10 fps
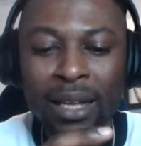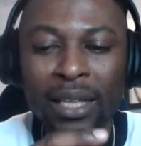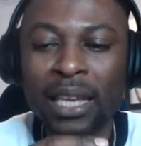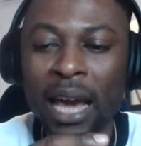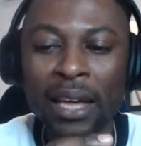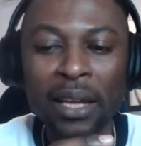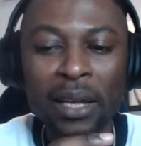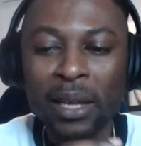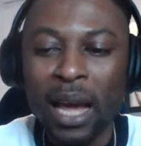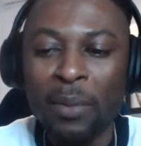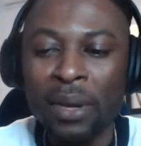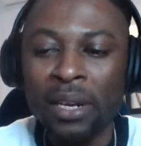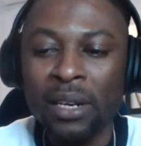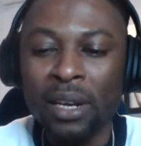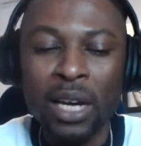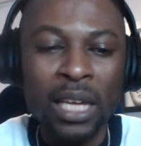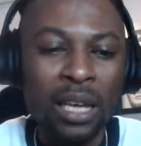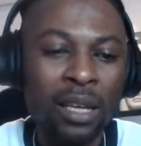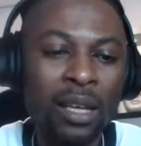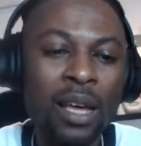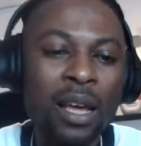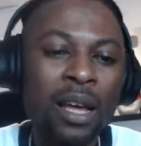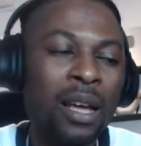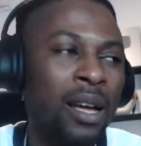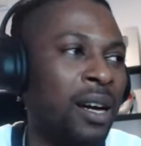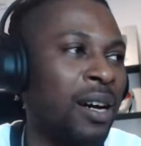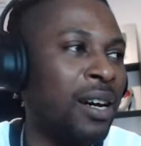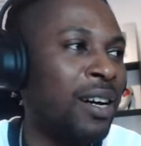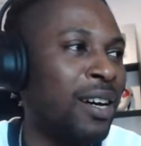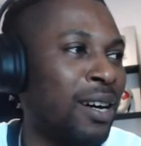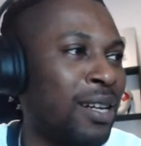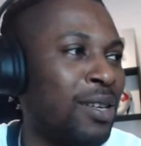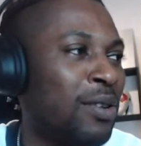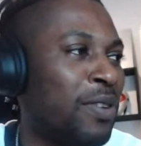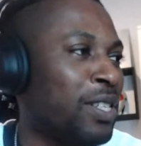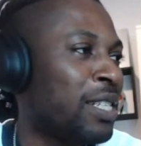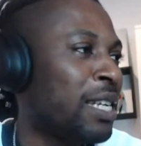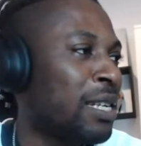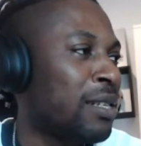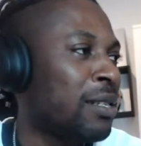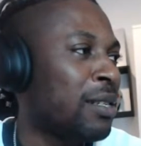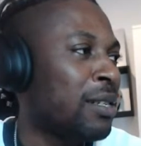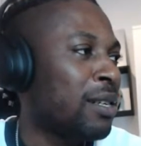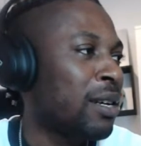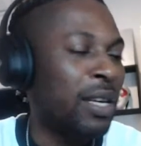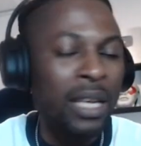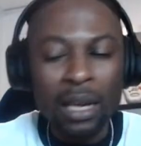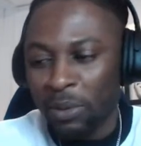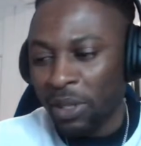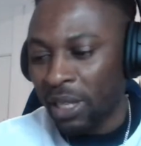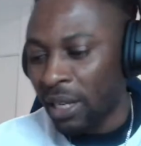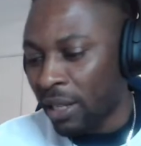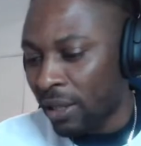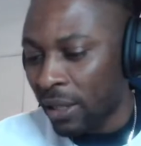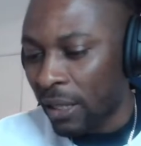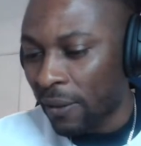Yeah. I mean, okay. I don't know if I should say this. Okay, let me just say this.